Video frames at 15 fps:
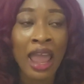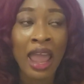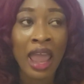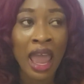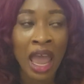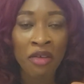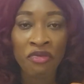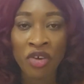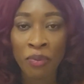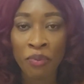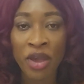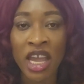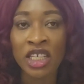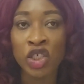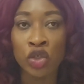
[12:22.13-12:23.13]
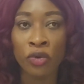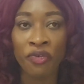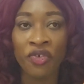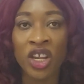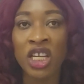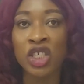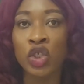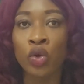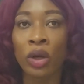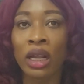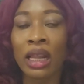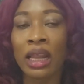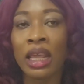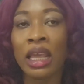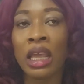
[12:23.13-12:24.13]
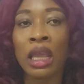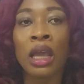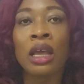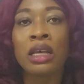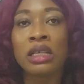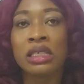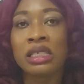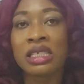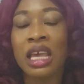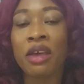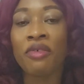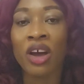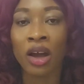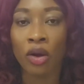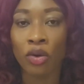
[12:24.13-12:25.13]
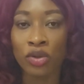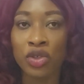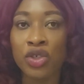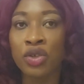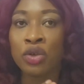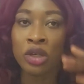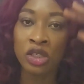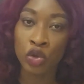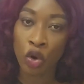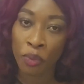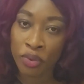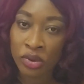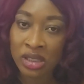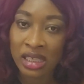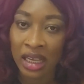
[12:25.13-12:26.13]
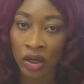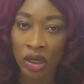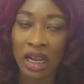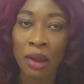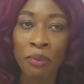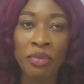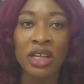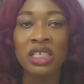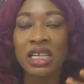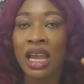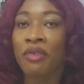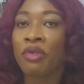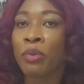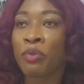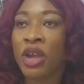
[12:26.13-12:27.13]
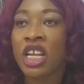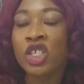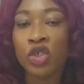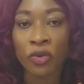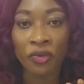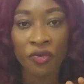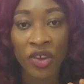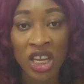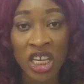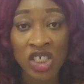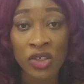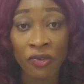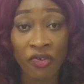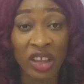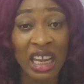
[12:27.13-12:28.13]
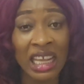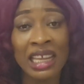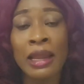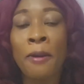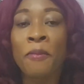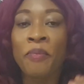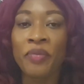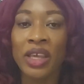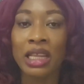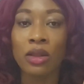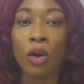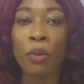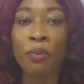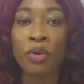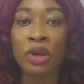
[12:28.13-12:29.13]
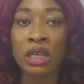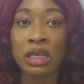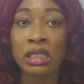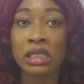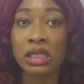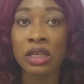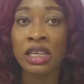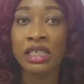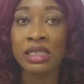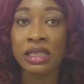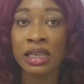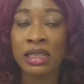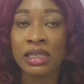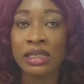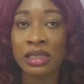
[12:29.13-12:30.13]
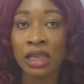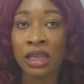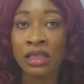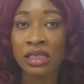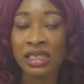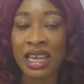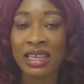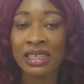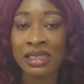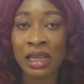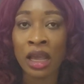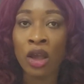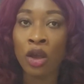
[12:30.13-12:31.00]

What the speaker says: every page you finish, you click save and continue. It opens another page. Every page you finish filling, it says,